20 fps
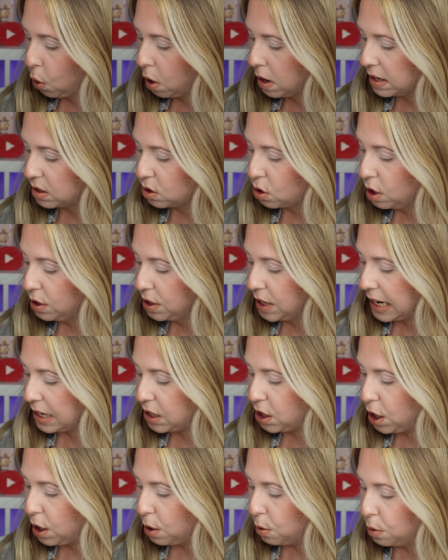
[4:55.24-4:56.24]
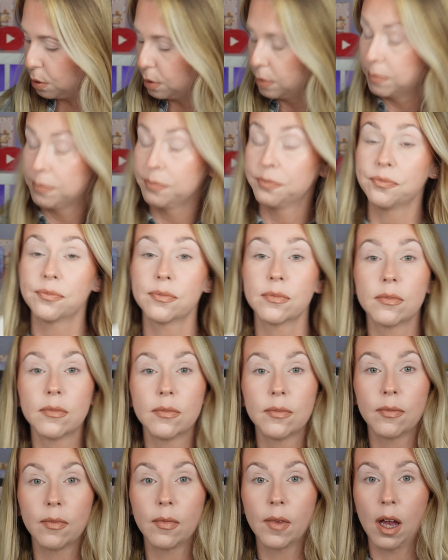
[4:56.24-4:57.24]
It's called Tattoo.
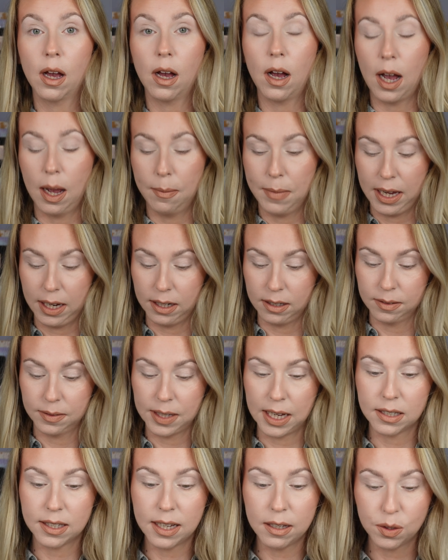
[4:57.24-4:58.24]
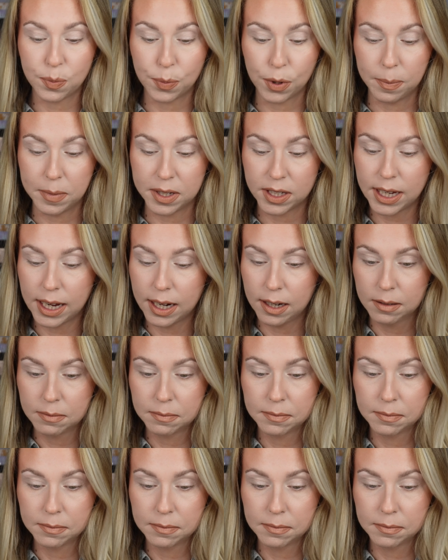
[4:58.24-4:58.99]
I mean, that sounds promising.